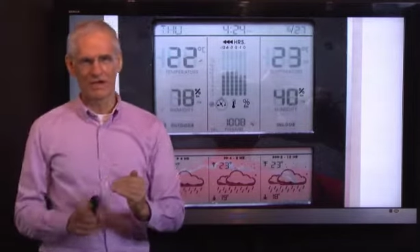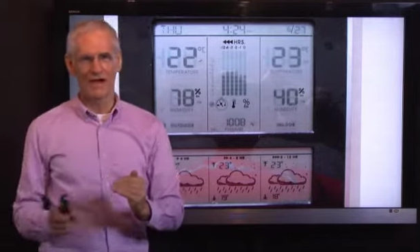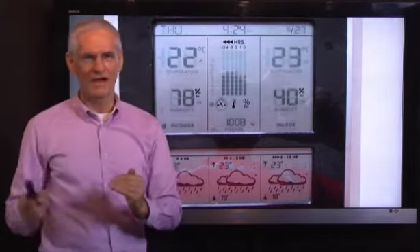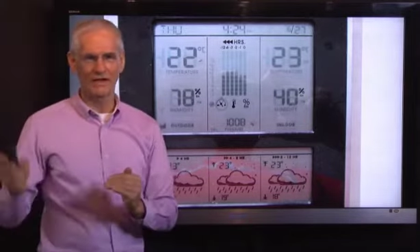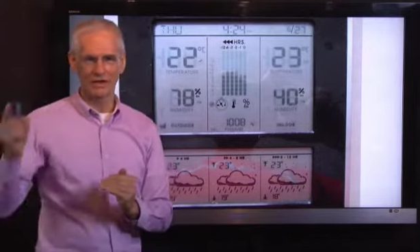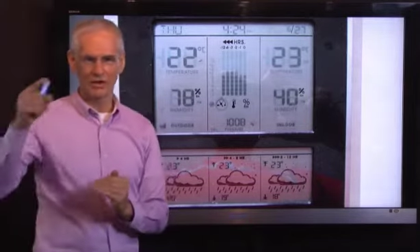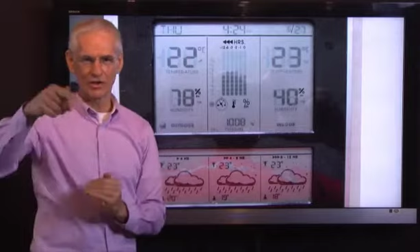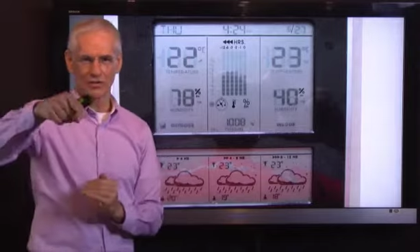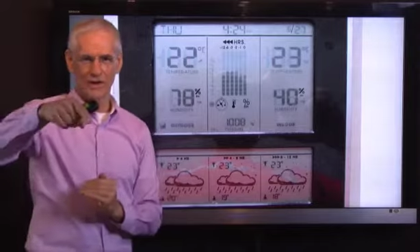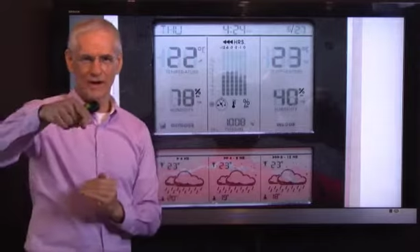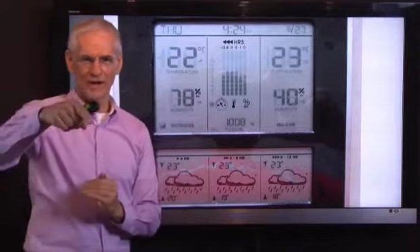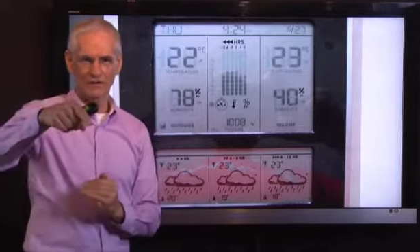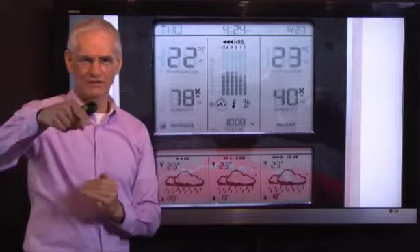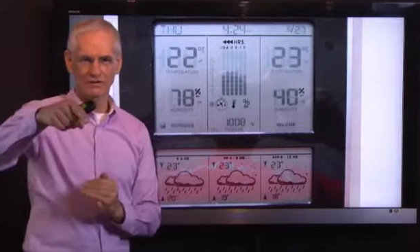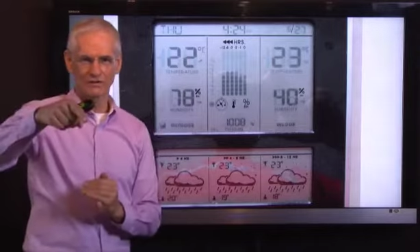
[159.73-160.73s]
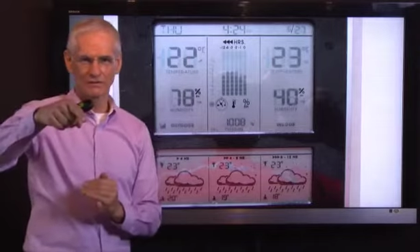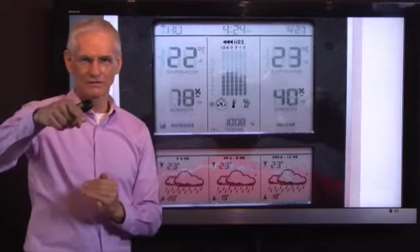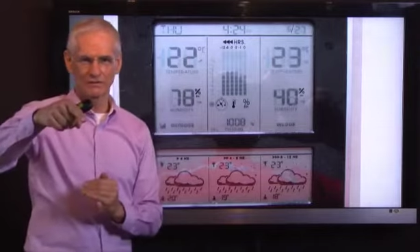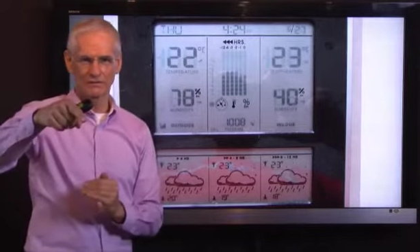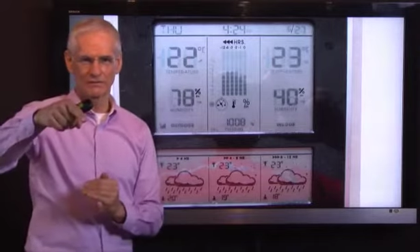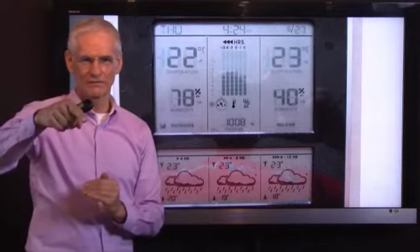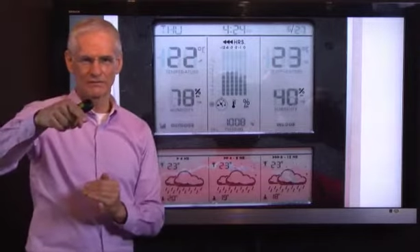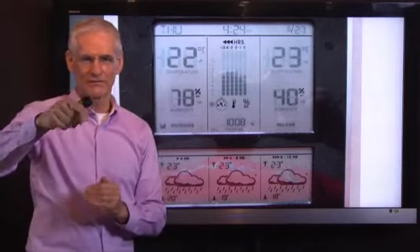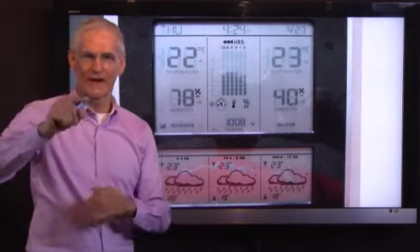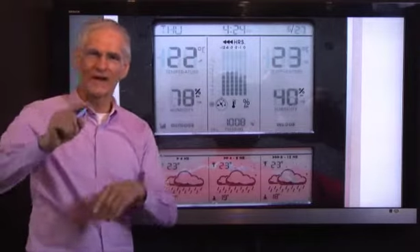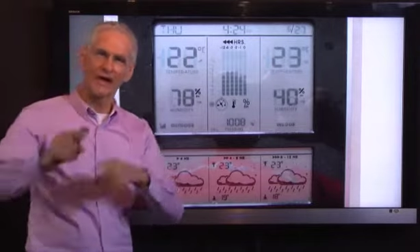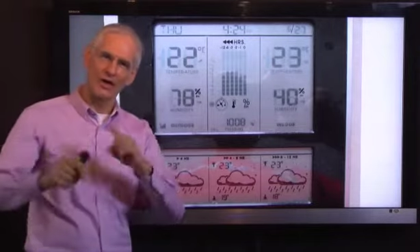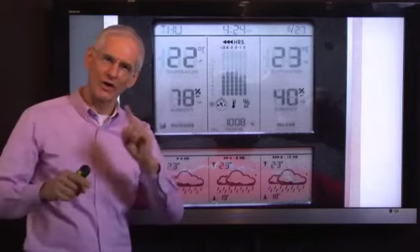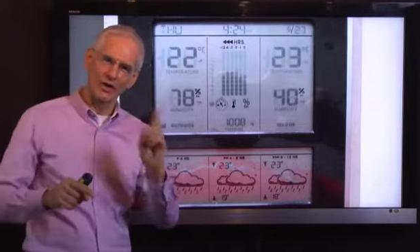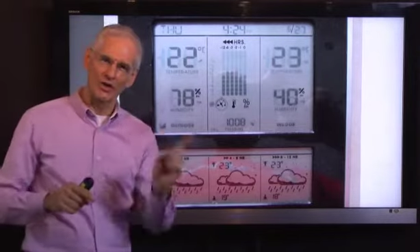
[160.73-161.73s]
and correct.
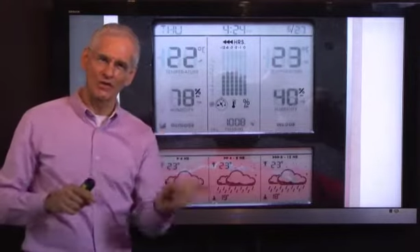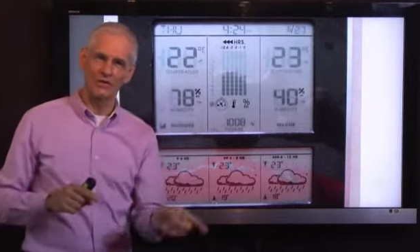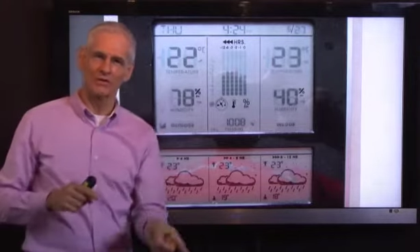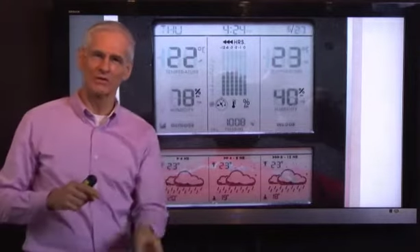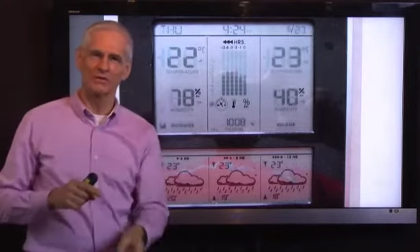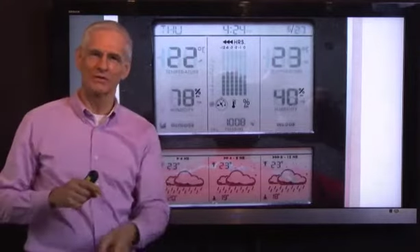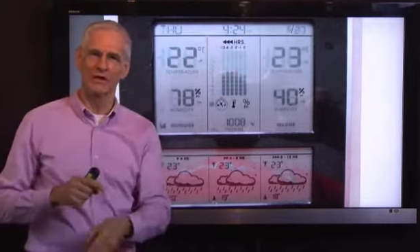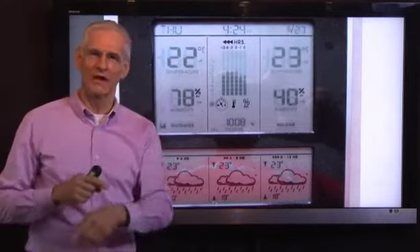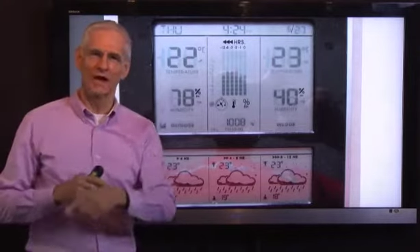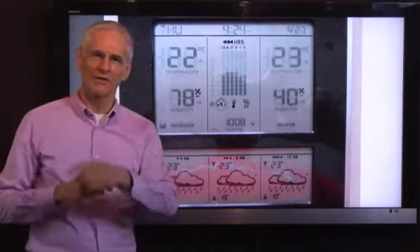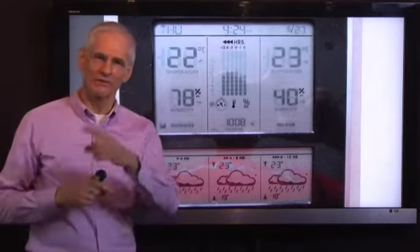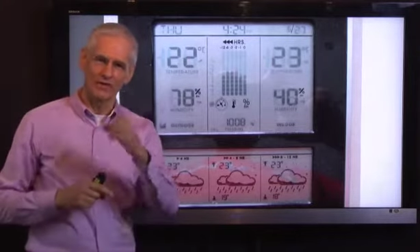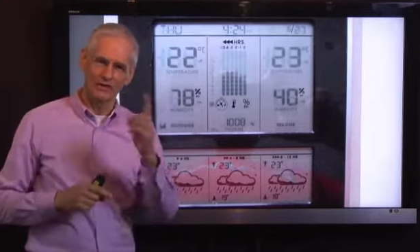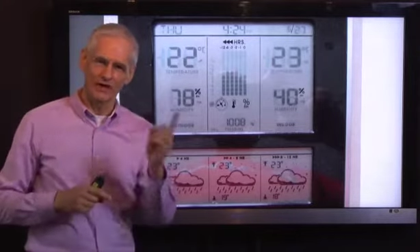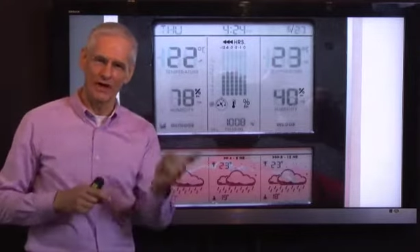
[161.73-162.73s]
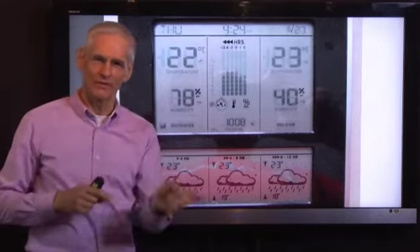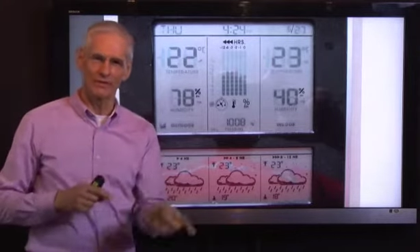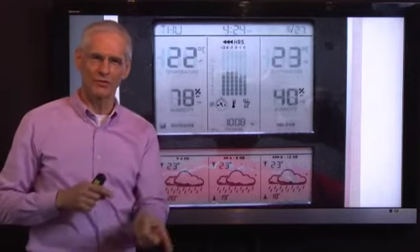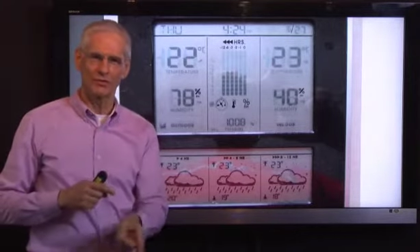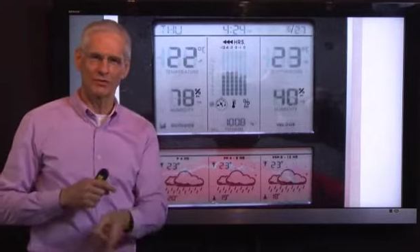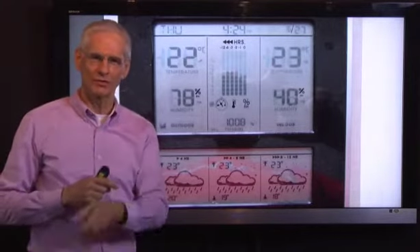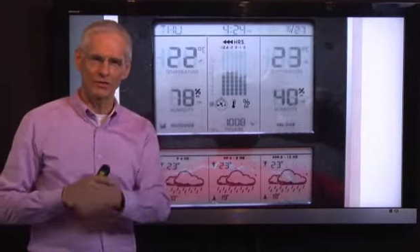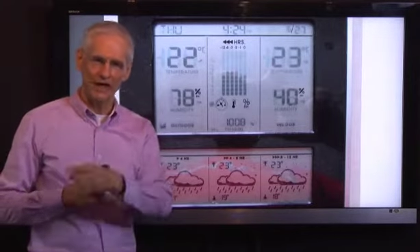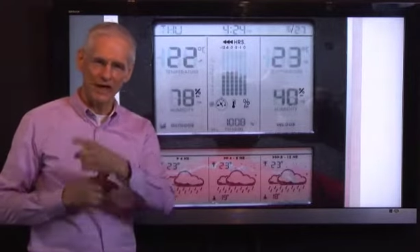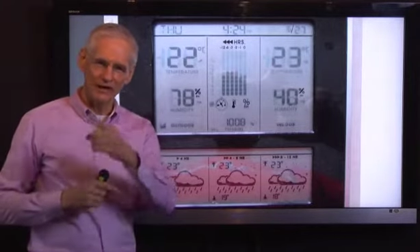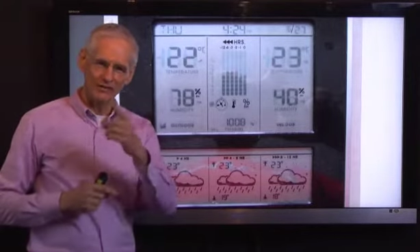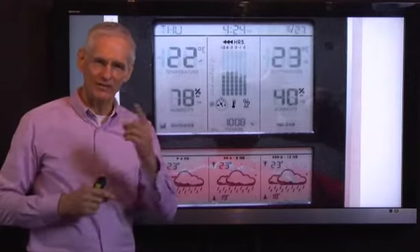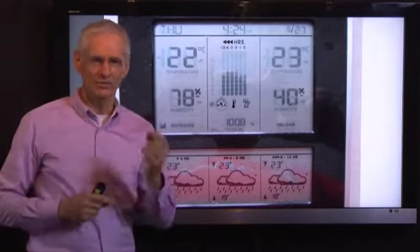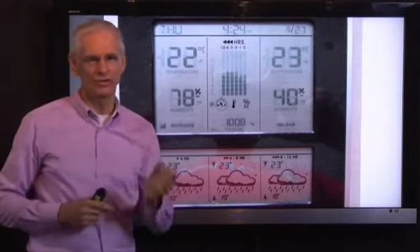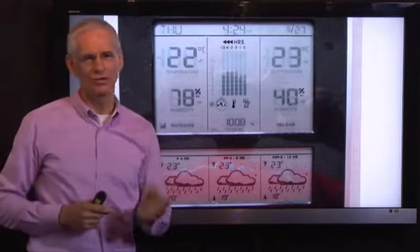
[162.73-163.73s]
And learned. Every time you do
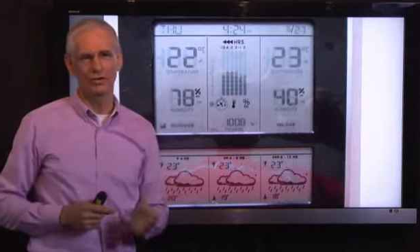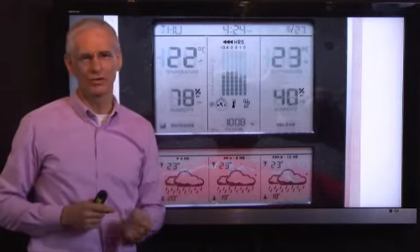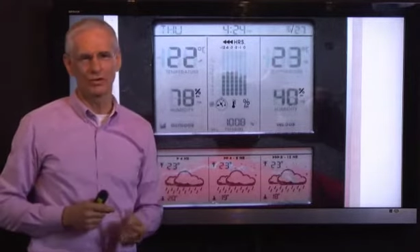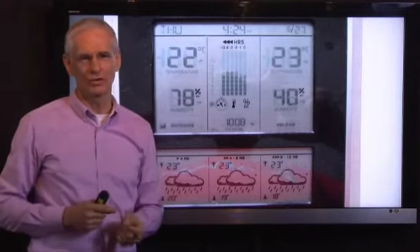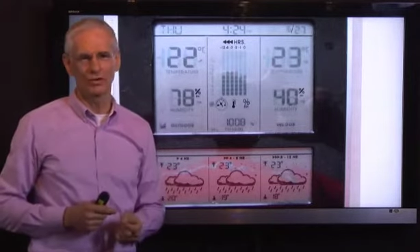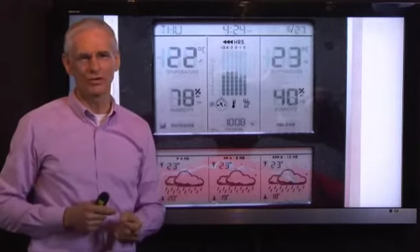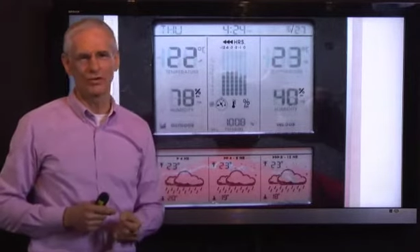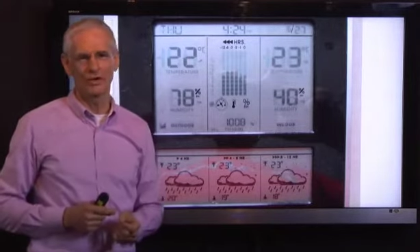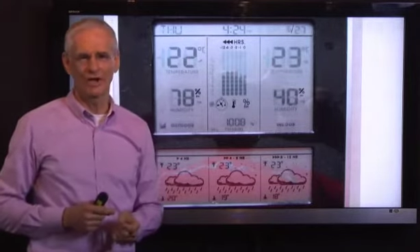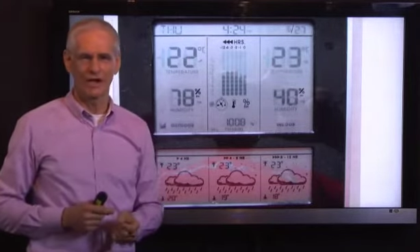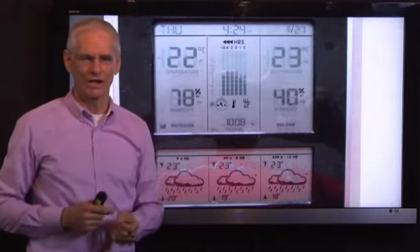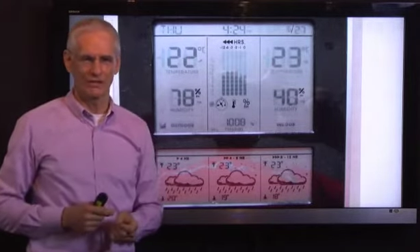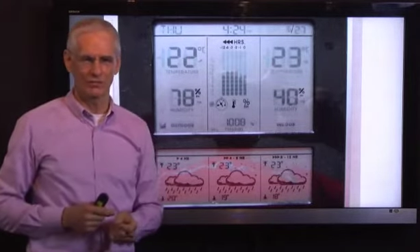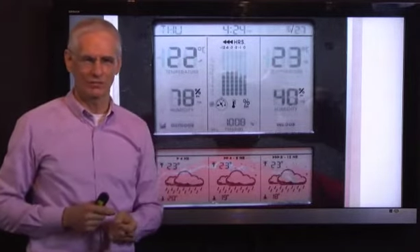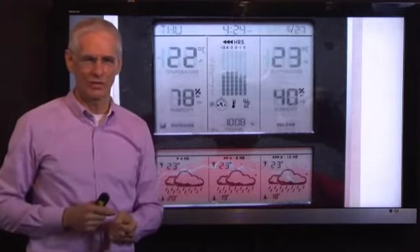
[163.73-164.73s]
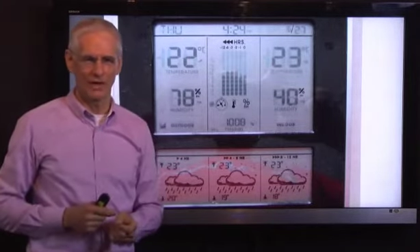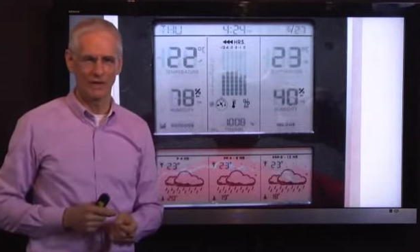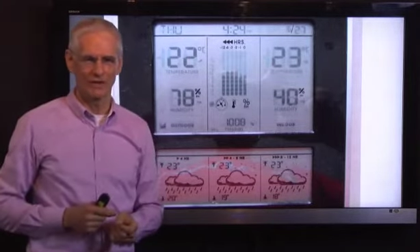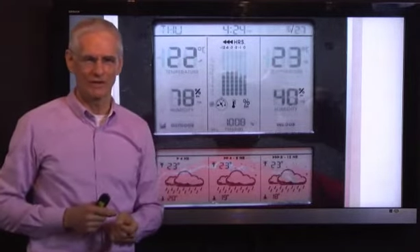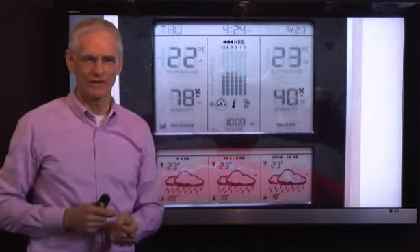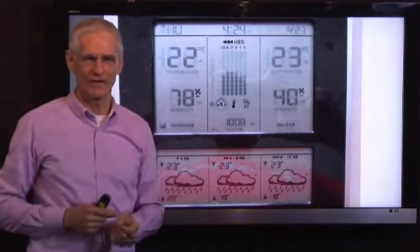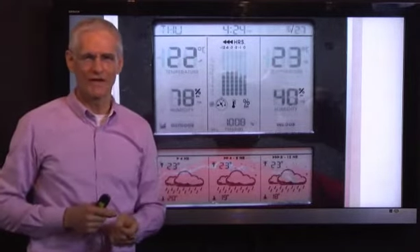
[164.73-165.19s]
that, you learn as well.